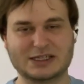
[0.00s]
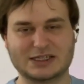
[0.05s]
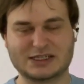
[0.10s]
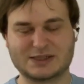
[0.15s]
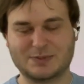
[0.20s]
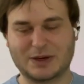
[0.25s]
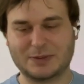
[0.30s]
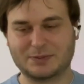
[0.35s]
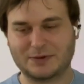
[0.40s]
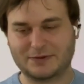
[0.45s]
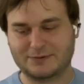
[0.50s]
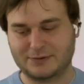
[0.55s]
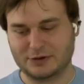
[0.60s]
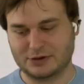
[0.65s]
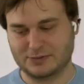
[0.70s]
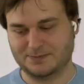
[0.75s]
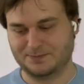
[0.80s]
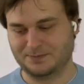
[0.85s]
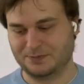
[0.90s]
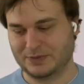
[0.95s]
spent
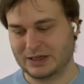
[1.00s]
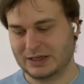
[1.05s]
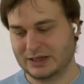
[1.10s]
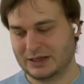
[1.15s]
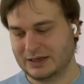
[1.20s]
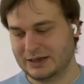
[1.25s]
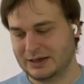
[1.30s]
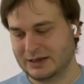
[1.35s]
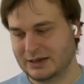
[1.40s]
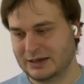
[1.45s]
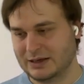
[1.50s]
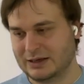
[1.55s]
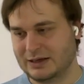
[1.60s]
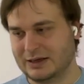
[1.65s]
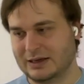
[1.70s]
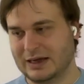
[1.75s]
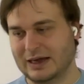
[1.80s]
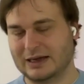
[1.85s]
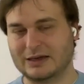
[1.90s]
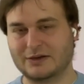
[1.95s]
before.
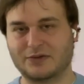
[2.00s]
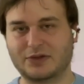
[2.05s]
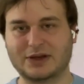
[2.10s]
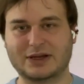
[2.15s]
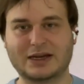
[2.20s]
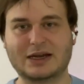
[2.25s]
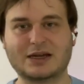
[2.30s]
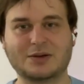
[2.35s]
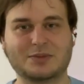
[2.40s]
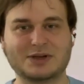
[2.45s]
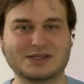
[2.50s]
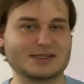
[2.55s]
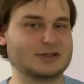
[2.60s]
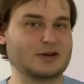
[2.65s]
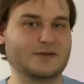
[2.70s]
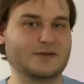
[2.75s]
And if the database is